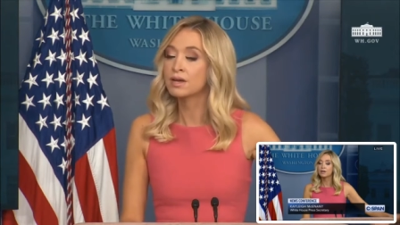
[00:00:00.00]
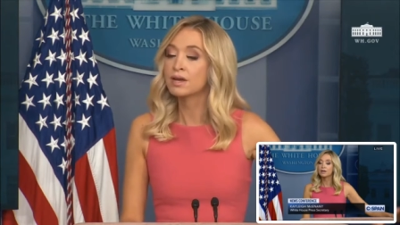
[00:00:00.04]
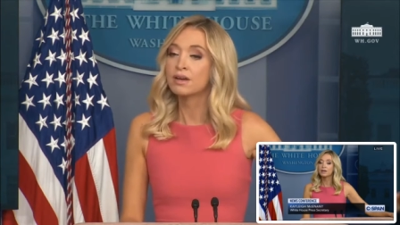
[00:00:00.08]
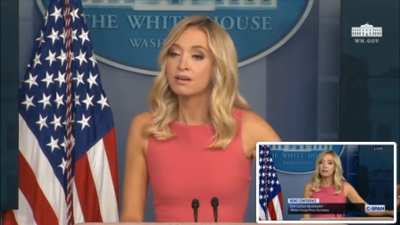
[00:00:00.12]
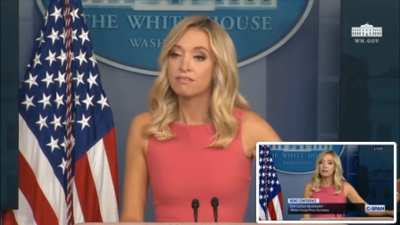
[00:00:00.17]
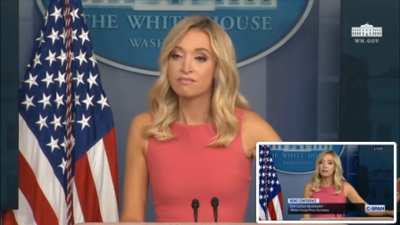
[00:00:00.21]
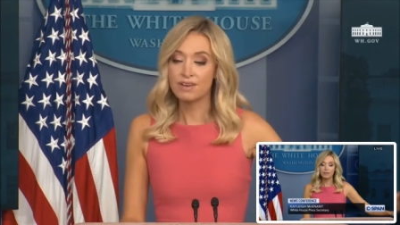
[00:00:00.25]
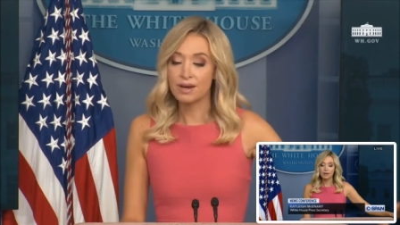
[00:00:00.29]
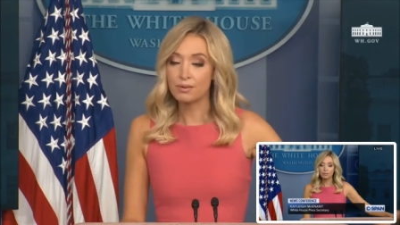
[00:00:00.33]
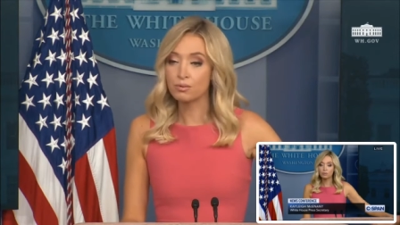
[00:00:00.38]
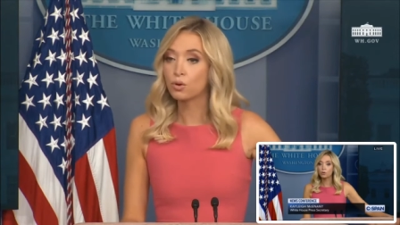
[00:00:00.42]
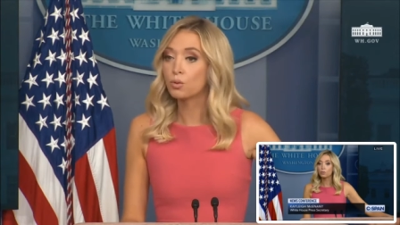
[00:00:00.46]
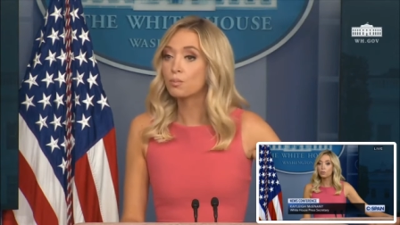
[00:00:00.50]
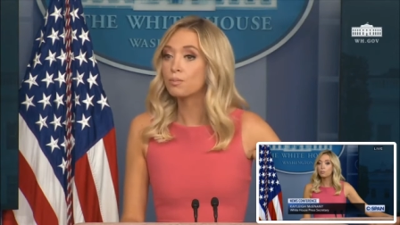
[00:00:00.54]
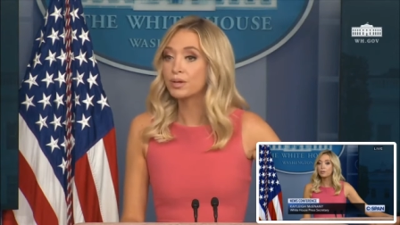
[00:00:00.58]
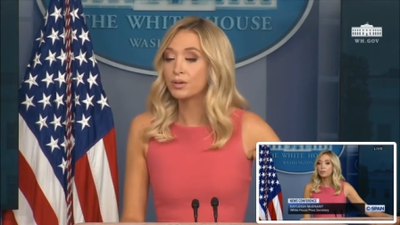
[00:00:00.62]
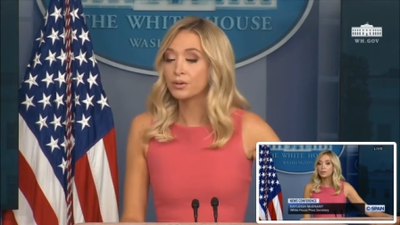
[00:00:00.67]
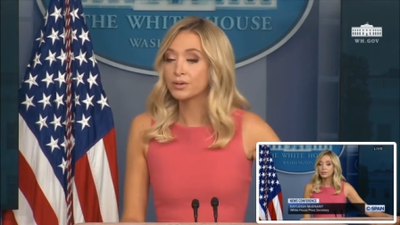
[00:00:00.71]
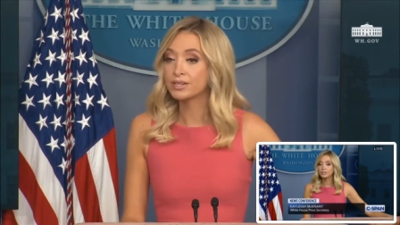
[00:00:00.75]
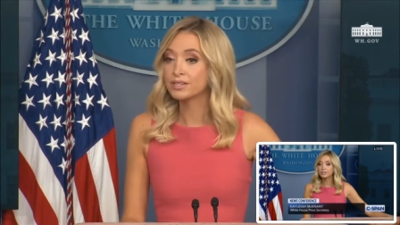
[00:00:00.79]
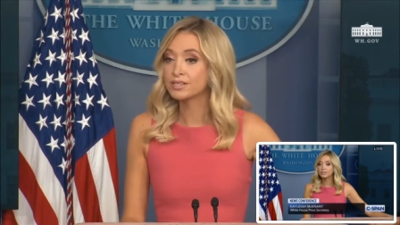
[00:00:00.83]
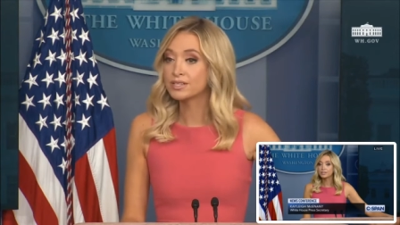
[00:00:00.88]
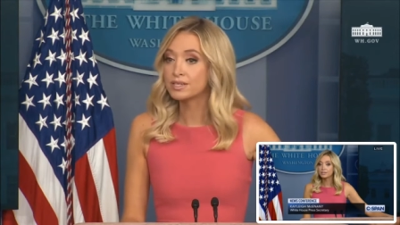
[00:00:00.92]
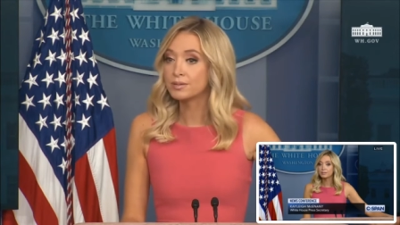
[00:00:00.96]
federal
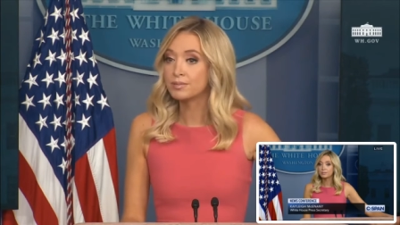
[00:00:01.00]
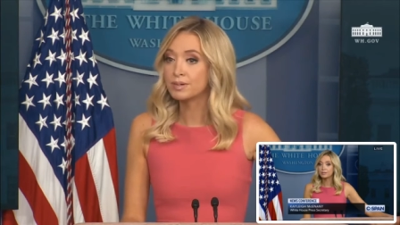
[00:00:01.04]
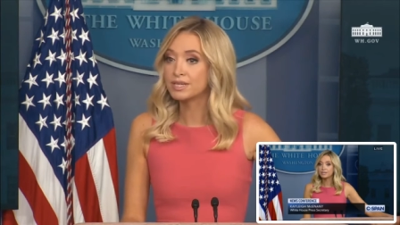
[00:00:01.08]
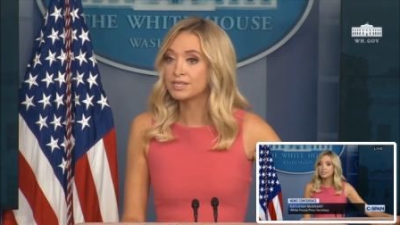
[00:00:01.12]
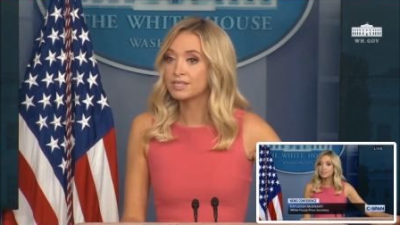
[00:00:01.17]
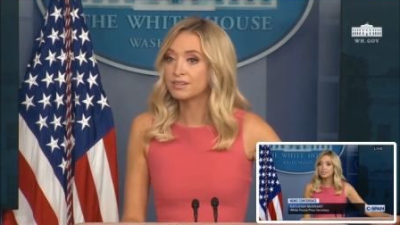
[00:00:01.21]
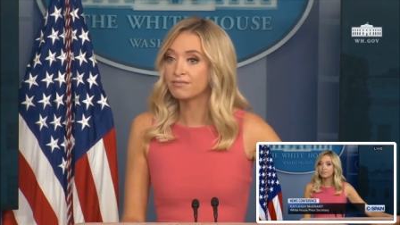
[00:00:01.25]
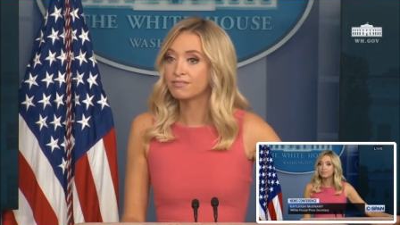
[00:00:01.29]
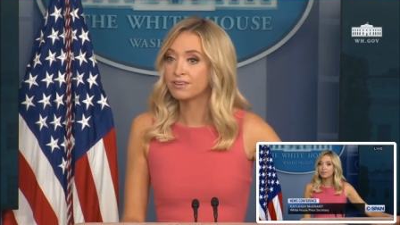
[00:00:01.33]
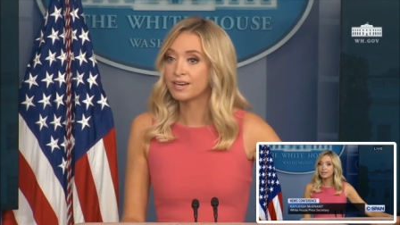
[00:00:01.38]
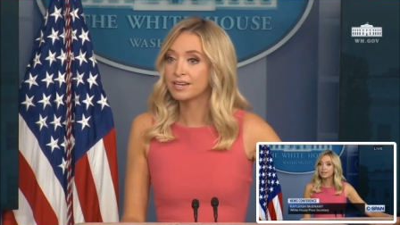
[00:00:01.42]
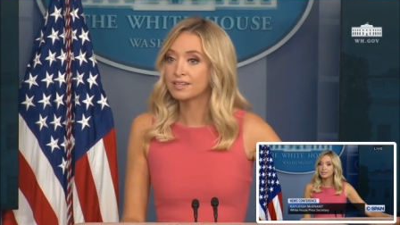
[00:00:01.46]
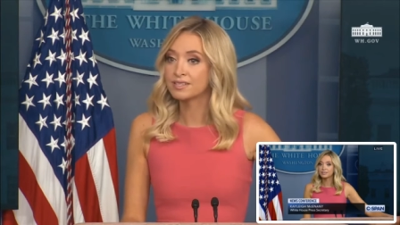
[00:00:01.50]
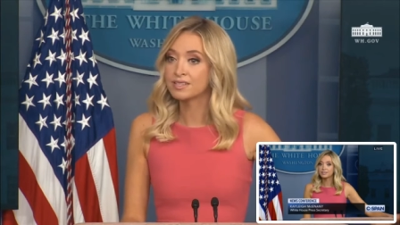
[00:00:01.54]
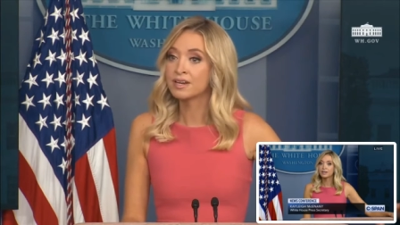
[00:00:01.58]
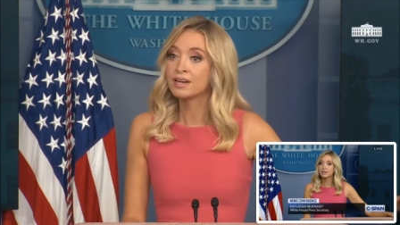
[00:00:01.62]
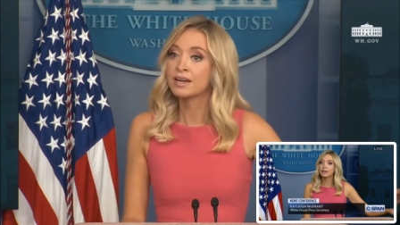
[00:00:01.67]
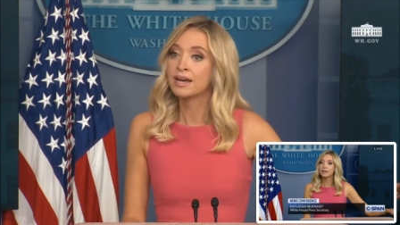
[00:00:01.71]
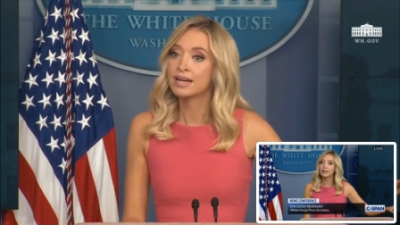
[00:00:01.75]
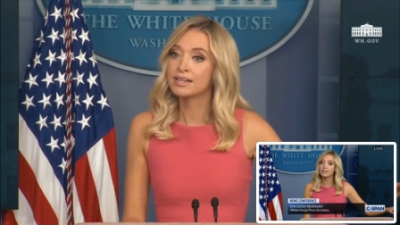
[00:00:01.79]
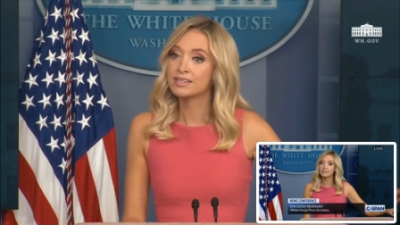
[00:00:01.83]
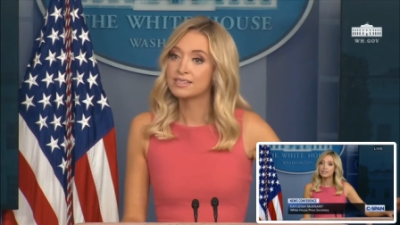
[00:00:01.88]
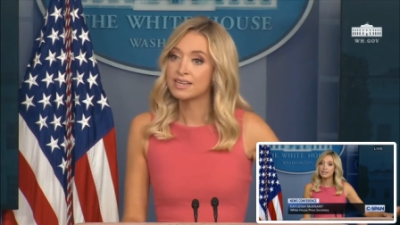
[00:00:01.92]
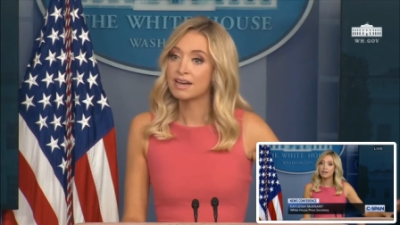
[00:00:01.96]
buildings to be defaced,
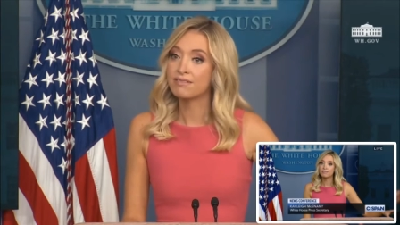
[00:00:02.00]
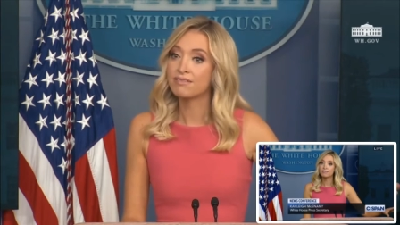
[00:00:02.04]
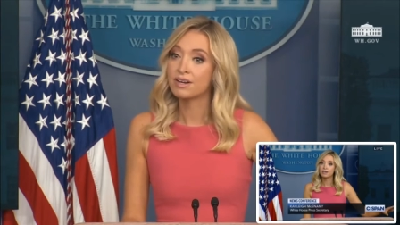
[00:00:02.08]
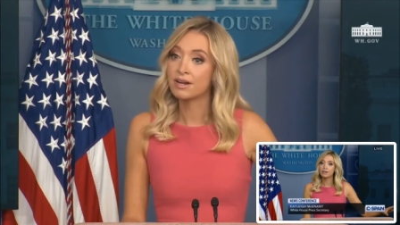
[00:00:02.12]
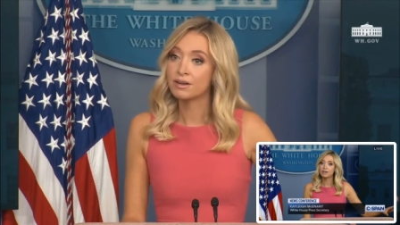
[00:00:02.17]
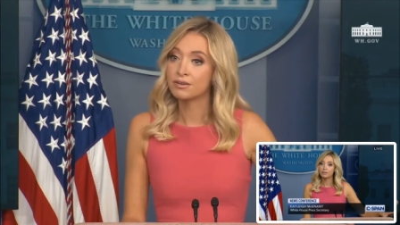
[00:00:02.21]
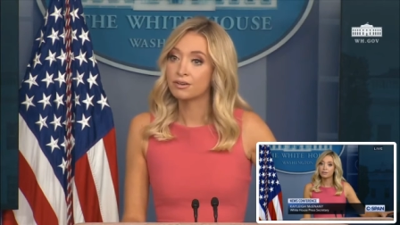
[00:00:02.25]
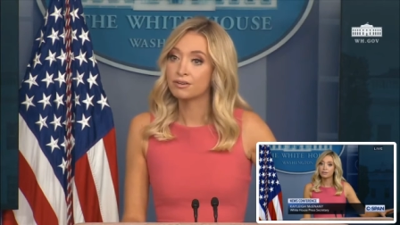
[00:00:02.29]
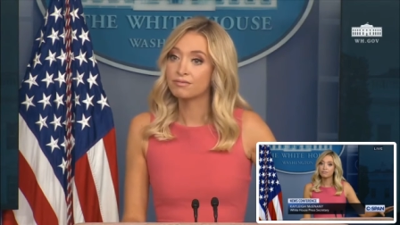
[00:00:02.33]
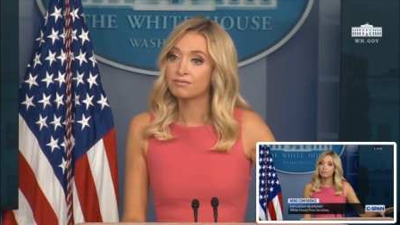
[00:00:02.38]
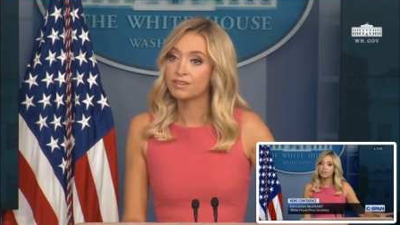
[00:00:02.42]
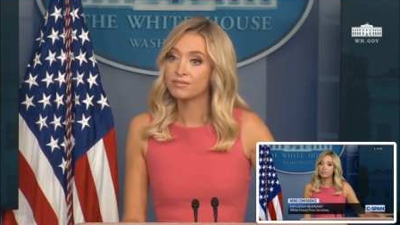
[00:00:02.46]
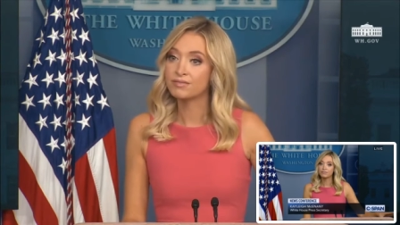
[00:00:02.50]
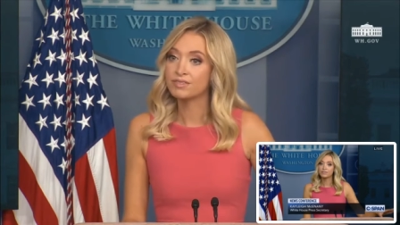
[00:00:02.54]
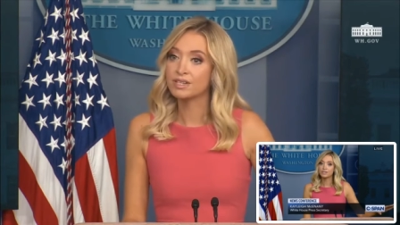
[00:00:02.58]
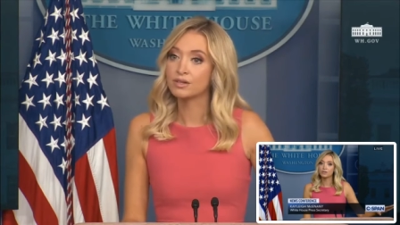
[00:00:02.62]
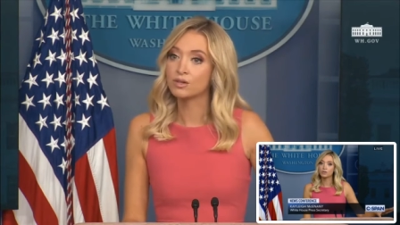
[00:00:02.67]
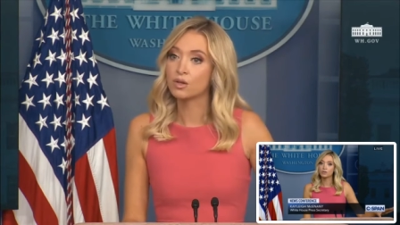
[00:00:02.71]
and 750